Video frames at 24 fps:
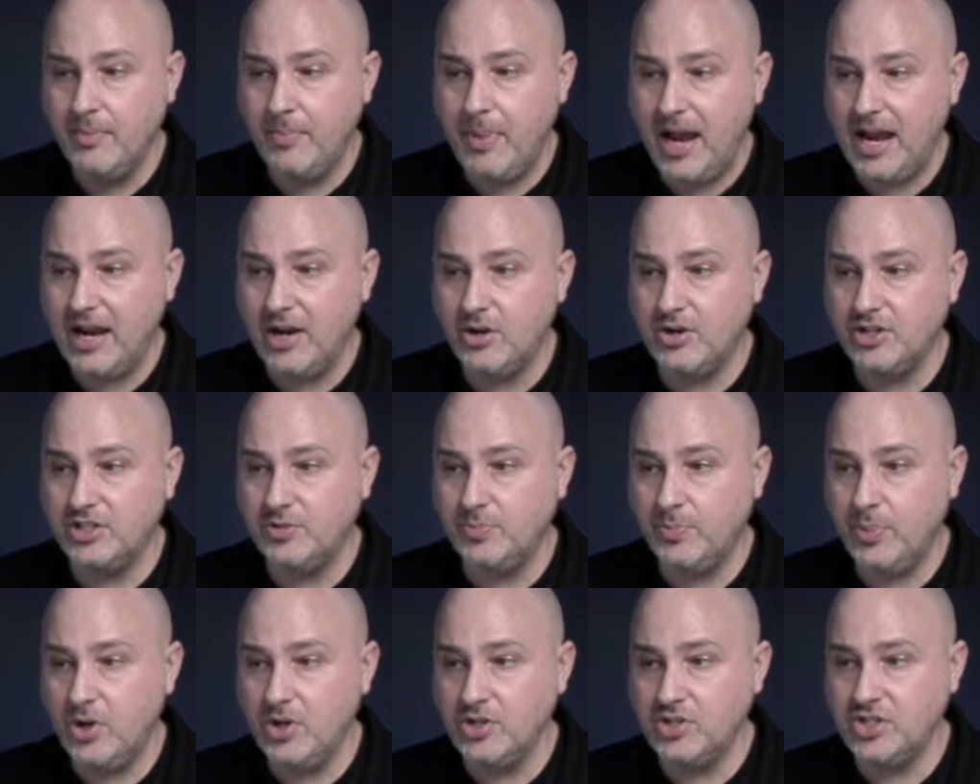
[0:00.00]
the buyer
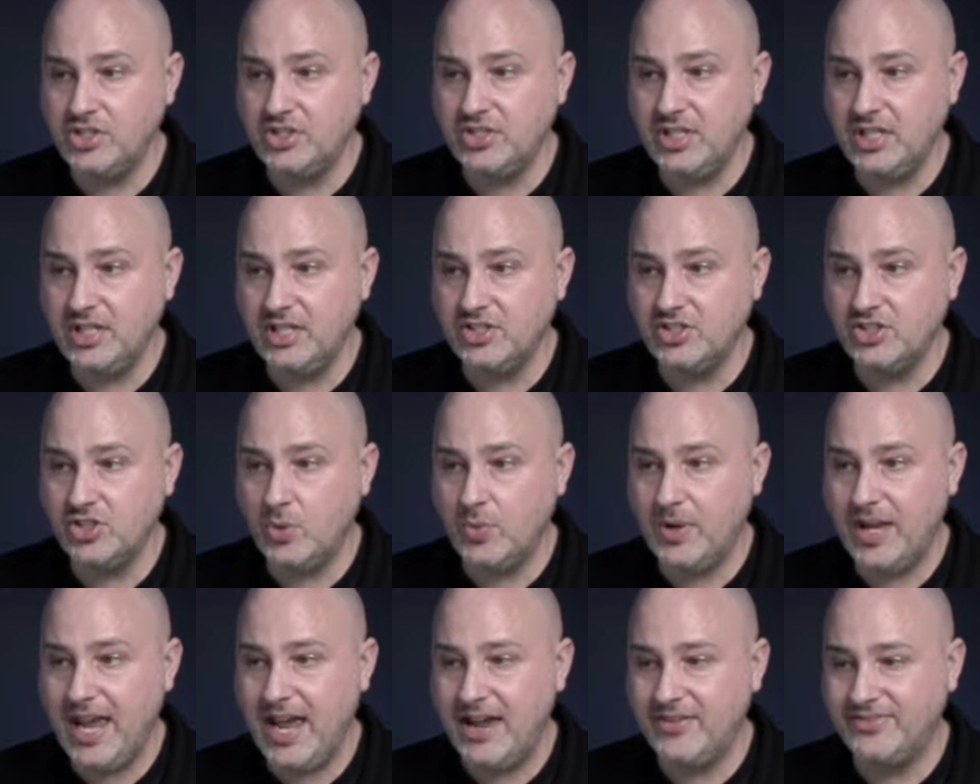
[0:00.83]
is purchasing. So
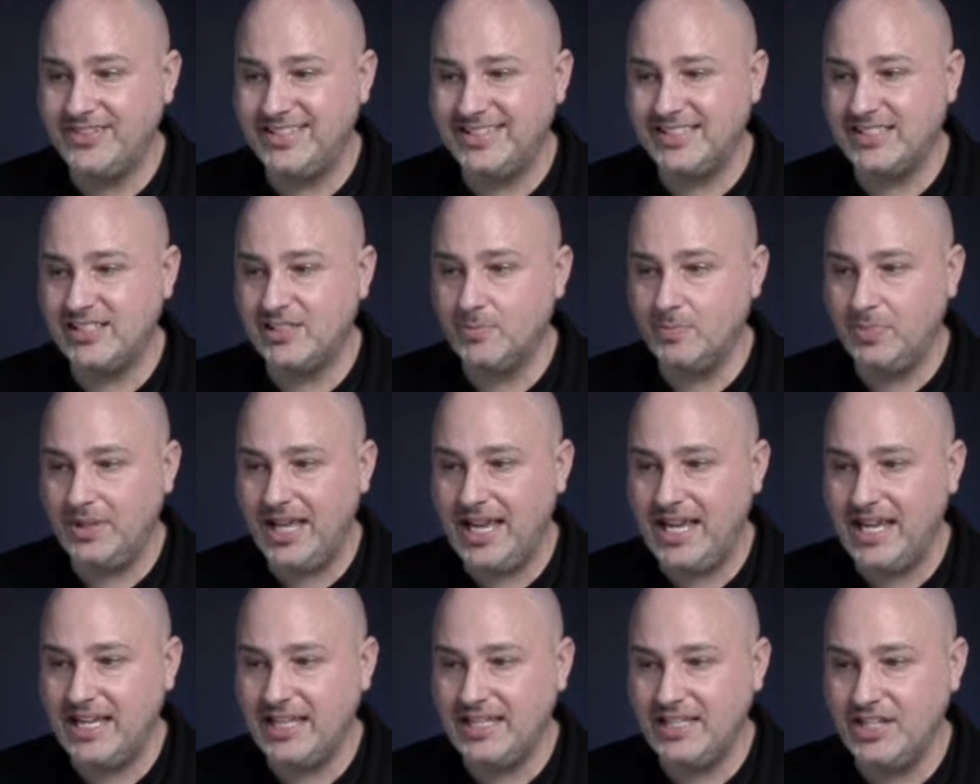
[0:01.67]
we have
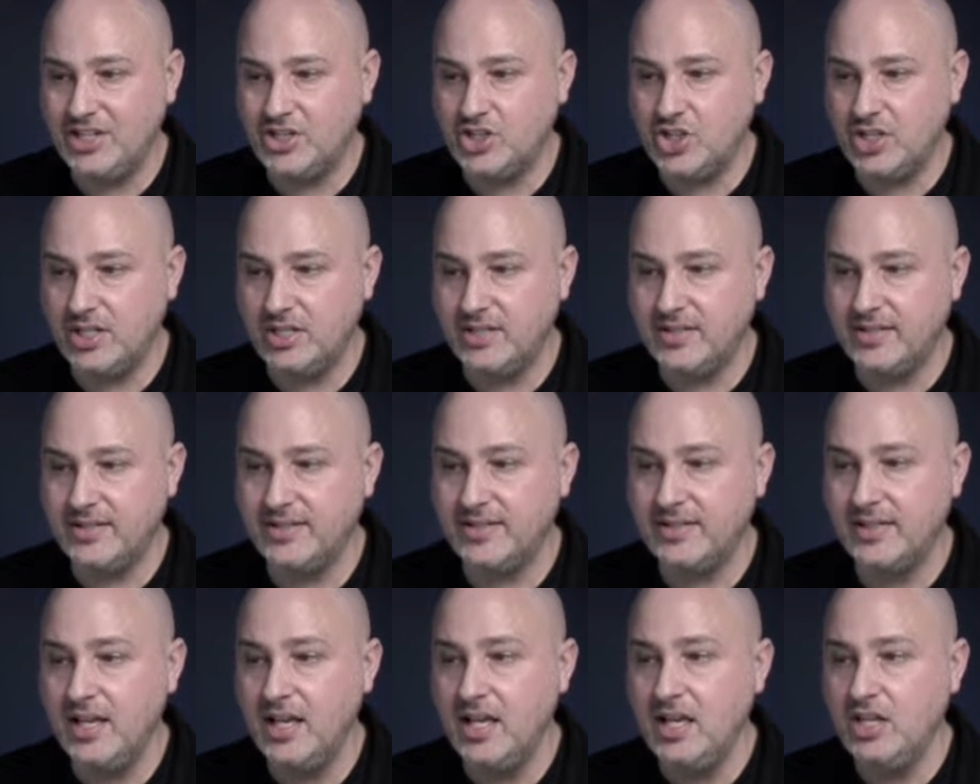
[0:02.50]
display
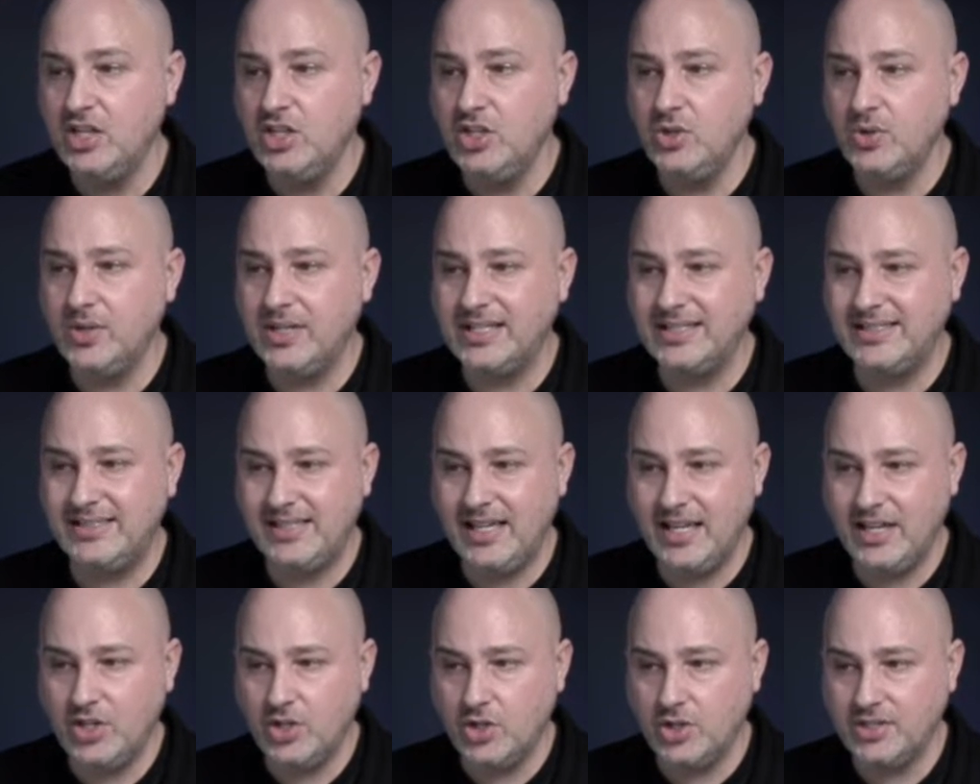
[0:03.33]
conditions. You can
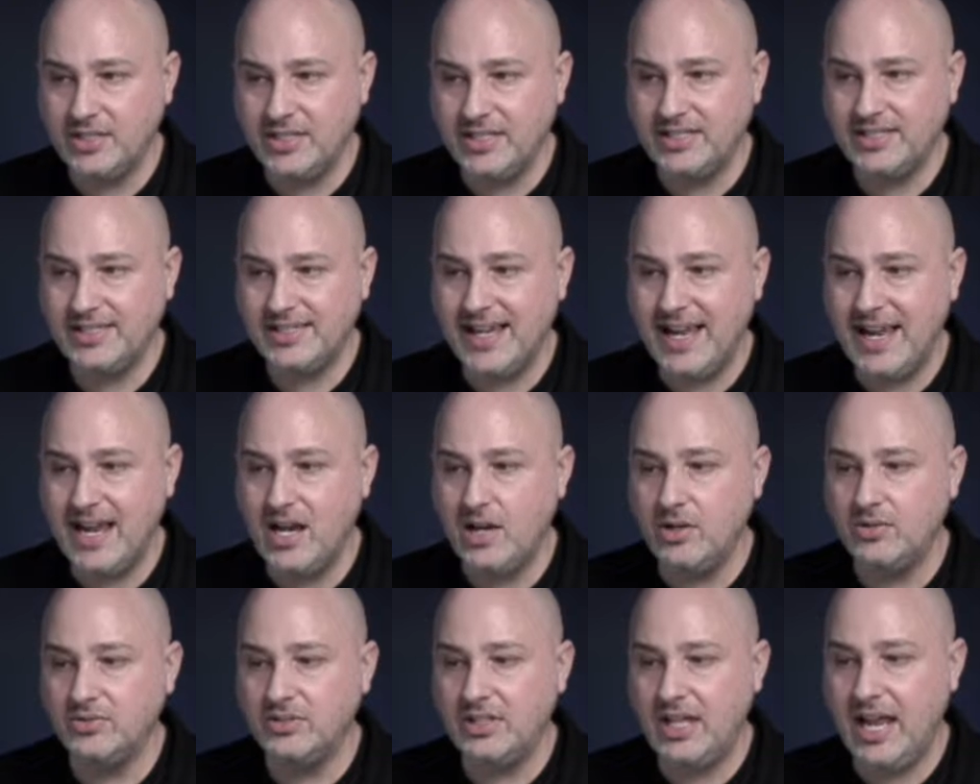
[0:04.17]
set your
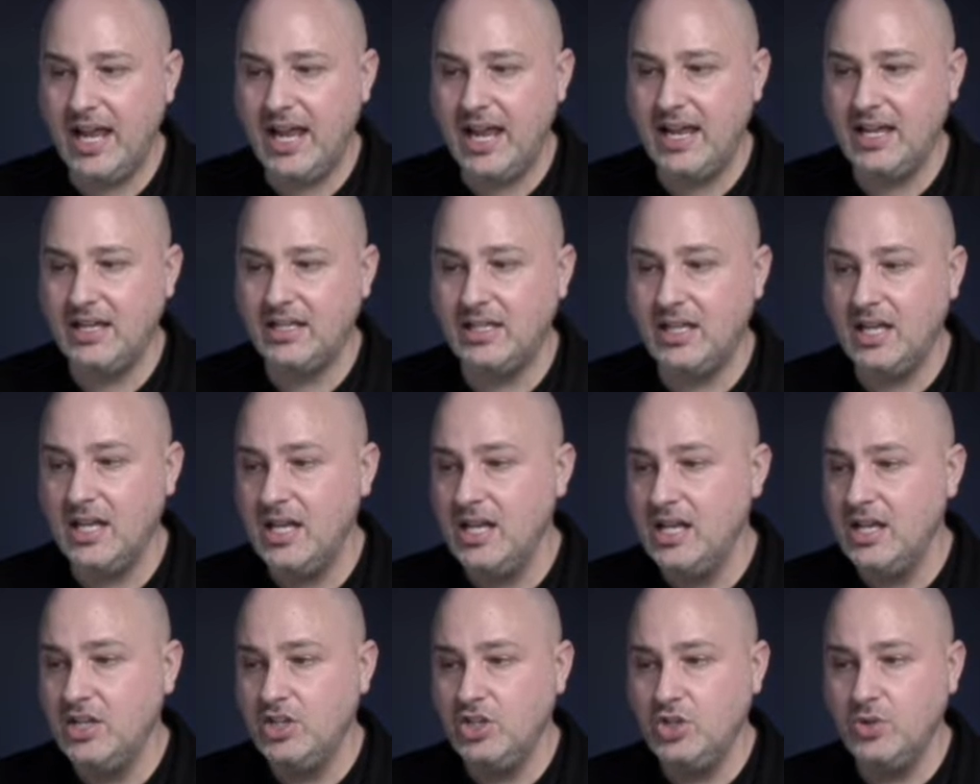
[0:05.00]
discount and
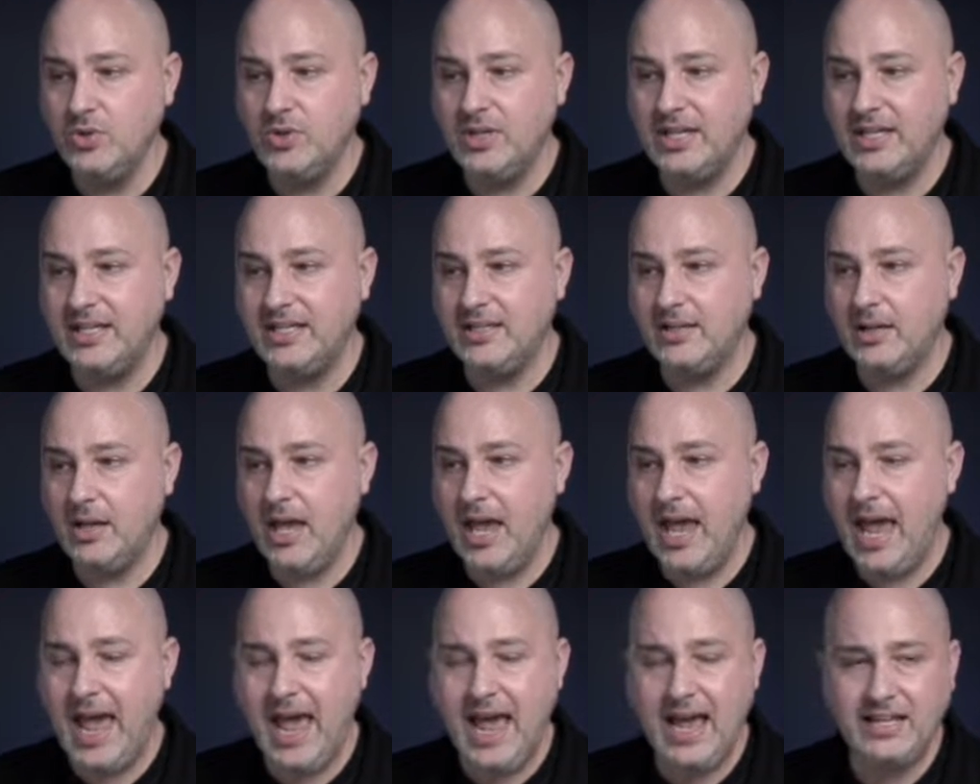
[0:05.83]
you
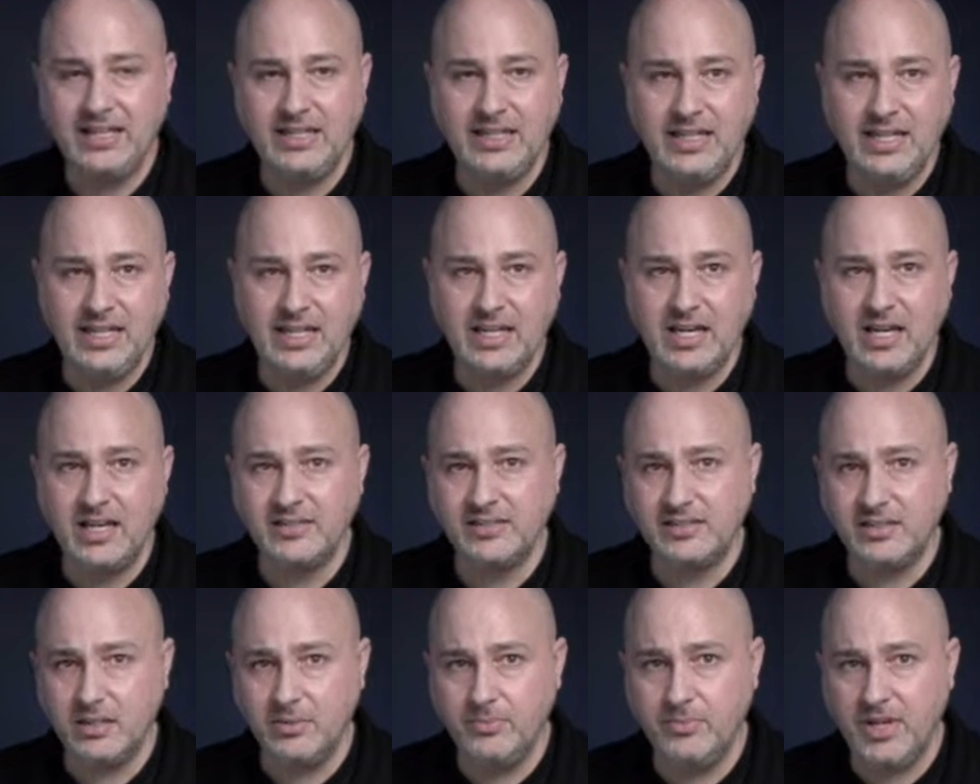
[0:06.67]
can add the
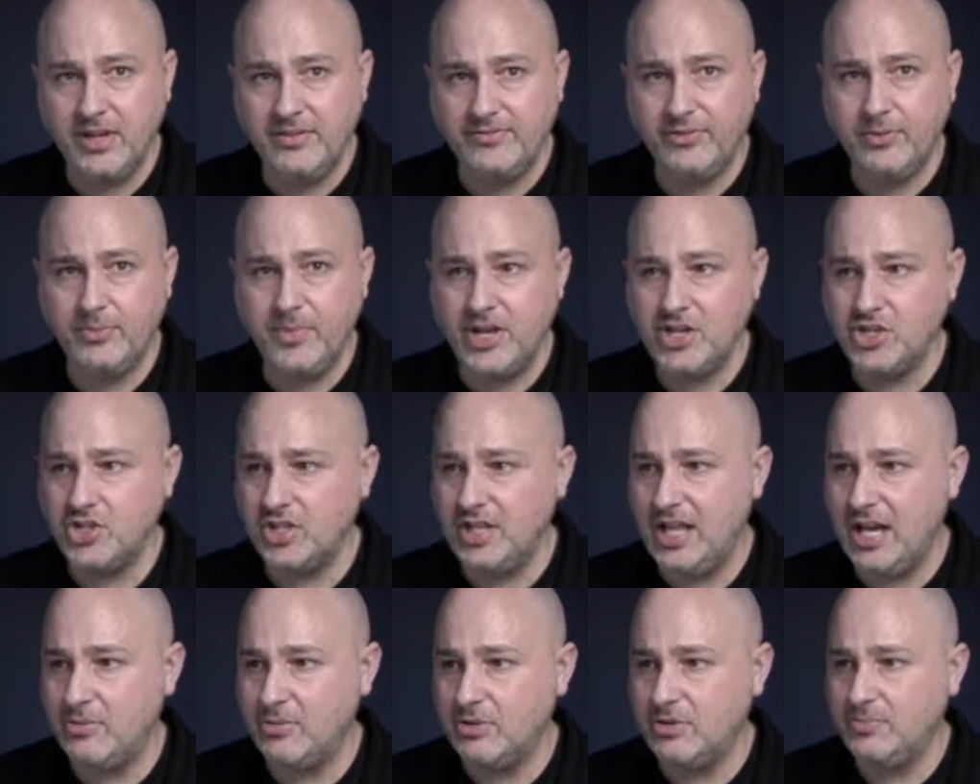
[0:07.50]
custom
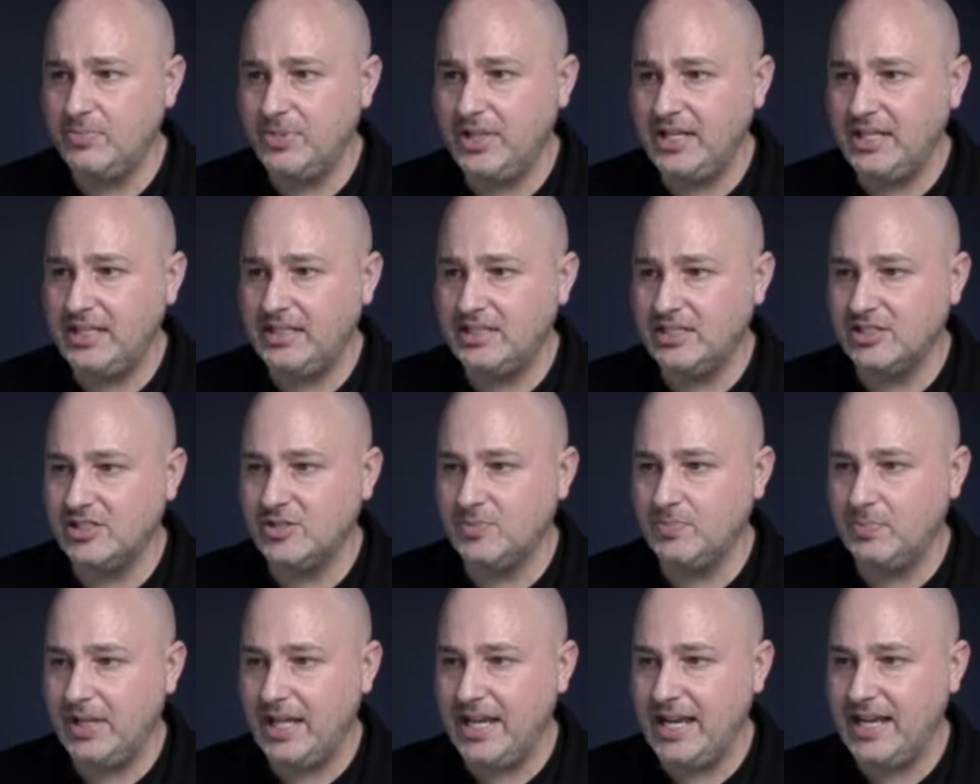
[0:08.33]
information that would be
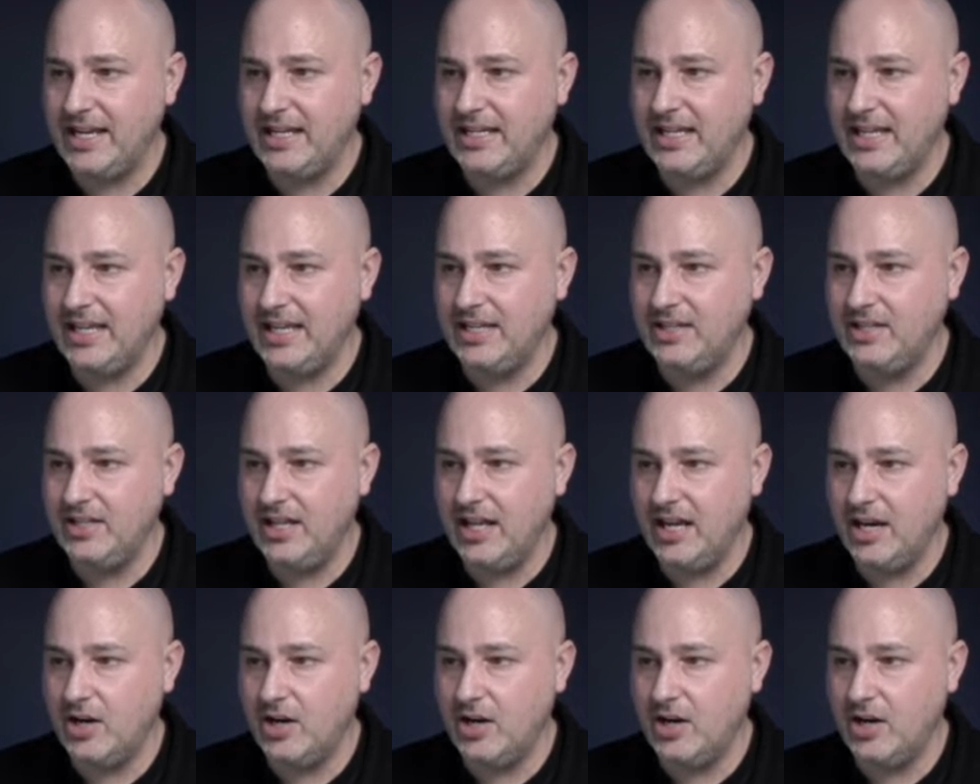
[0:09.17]
displayed in